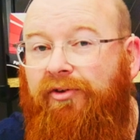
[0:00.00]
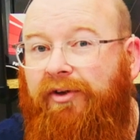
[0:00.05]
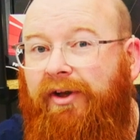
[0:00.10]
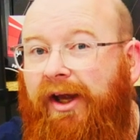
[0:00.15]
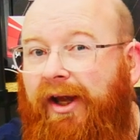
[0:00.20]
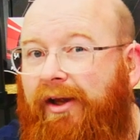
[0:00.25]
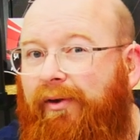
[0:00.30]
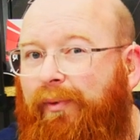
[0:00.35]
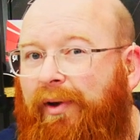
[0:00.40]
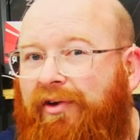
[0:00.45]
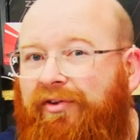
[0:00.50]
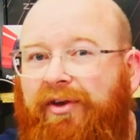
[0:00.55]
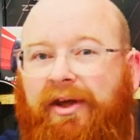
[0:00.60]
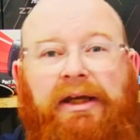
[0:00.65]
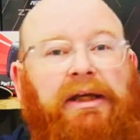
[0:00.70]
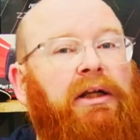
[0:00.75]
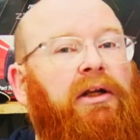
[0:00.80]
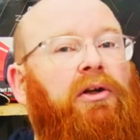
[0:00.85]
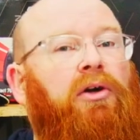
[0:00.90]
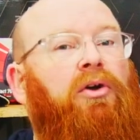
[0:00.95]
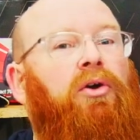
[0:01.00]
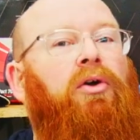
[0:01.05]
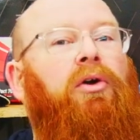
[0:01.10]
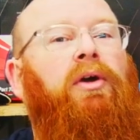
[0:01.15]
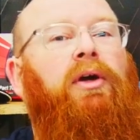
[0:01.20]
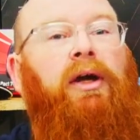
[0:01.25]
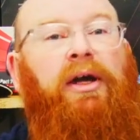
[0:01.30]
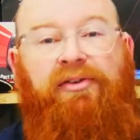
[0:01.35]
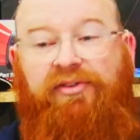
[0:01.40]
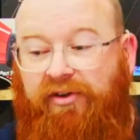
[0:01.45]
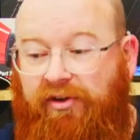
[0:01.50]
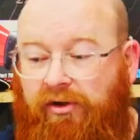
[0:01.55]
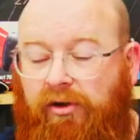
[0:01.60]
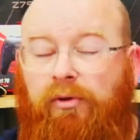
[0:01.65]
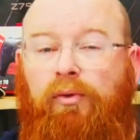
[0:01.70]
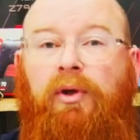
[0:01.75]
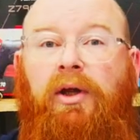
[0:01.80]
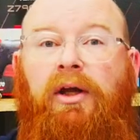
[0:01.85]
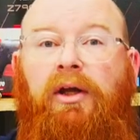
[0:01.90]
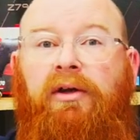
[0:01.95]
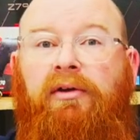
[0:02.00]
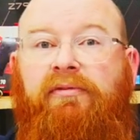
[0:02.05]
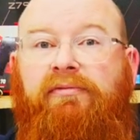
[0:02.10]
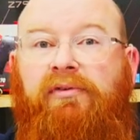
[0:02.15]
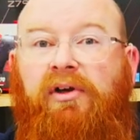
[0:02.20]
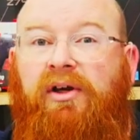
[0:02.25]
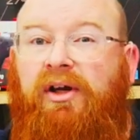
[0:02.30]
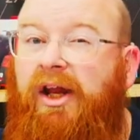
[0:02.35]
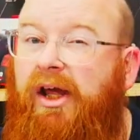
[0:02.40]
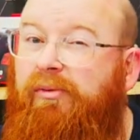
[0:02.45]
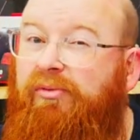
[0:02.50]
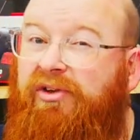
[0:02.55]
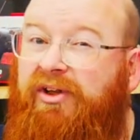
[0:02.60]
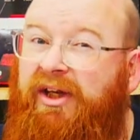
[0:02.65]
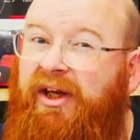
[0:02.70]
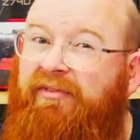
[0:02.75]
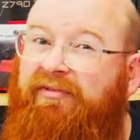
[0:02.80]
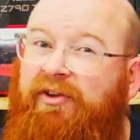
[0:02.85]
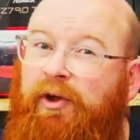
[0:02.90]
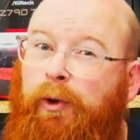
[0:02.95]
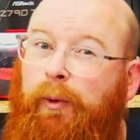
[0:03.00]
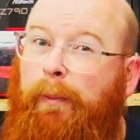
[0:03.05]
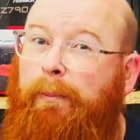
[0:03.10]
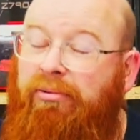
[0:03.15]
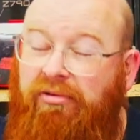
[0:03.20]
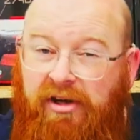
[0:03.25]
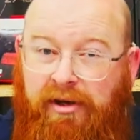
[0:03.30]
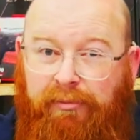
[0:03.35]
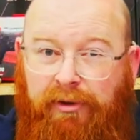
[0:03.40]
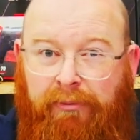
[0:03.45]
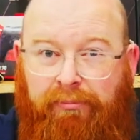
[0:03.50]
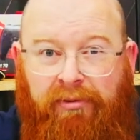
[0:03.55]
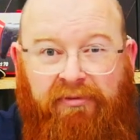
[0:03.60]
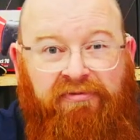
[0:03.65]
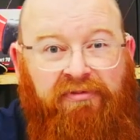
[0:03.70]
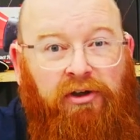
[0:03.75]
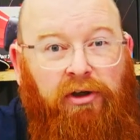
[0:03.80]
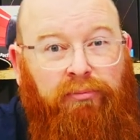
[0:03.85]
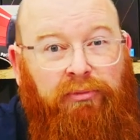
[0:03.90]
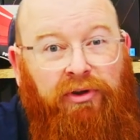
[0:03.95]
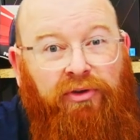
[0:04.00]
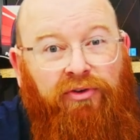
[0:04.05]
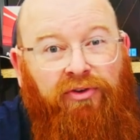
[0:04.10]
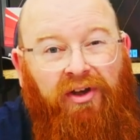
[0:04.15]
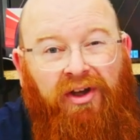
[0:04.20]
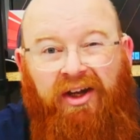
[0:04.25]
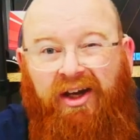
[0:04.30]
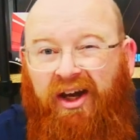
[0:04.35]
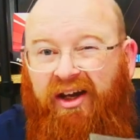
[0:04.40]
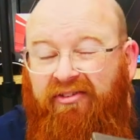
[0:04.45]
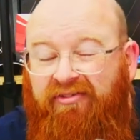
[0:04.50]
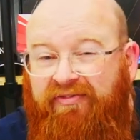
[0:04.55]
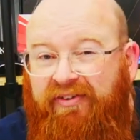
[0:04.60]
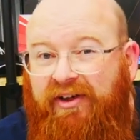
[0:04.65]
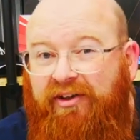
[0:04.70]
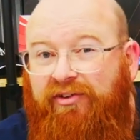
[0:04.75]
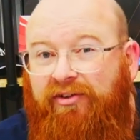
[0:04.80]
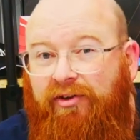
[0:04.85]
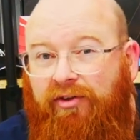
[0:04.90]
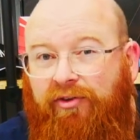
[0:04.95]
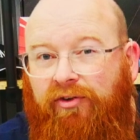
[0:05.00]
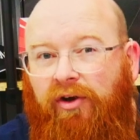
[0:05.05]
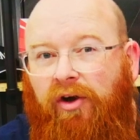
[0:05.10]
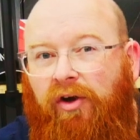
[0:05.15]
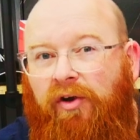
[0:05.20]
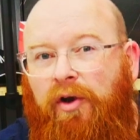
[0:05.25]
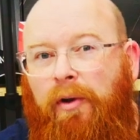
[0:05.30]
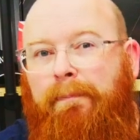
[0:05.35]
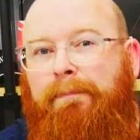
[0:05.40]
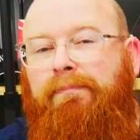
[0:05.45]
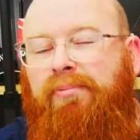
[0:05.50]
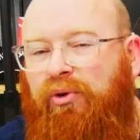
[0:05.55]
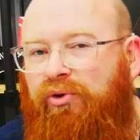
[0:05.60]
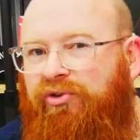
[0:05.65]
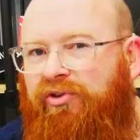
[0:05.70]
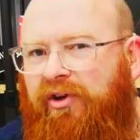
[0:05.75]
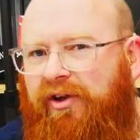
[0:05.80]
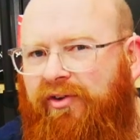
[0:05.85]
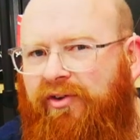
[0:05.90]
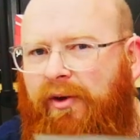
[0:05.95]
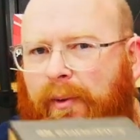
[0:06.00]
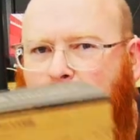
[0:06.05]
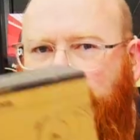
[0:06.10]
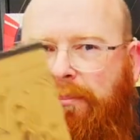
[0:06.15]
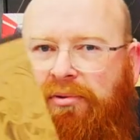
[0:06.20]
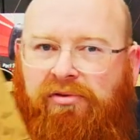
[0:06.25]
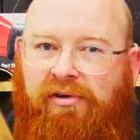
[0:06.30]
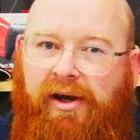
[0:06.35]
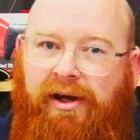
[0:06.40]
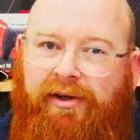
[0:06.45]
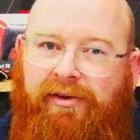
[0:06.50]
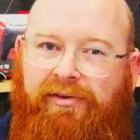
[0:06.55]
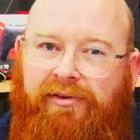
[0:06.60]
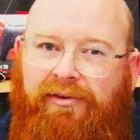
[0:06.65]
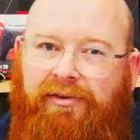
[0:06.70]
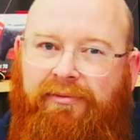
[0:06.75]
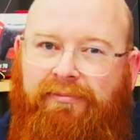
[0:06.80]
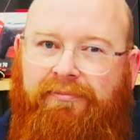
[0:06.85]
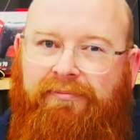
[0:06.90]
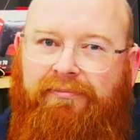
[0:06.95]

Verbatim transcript: Today we're taking a look at a cooler that claims to give you premium performance and features on a budget price.